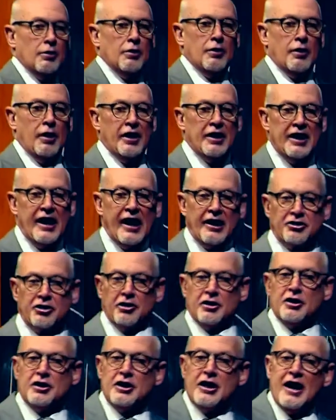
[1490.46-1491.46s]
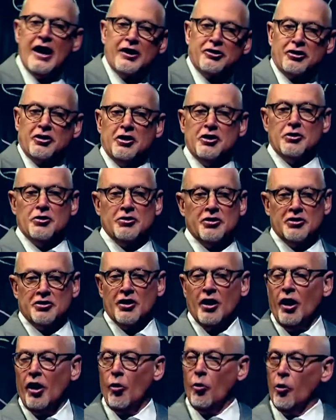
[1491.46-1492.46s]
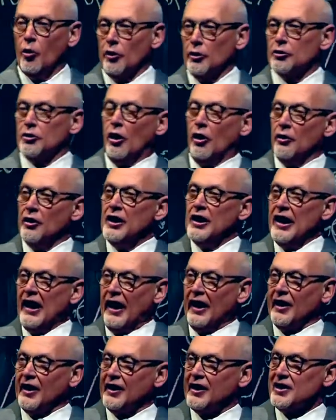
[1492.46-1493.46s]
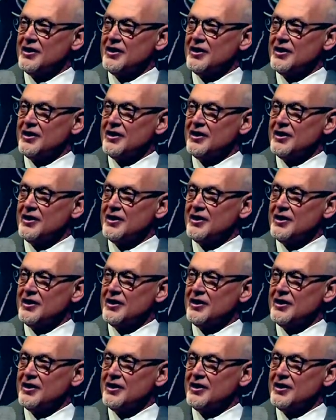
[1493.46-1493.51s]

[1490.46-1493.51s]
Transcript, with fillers: And he actually, he actually uses a, a word called Ella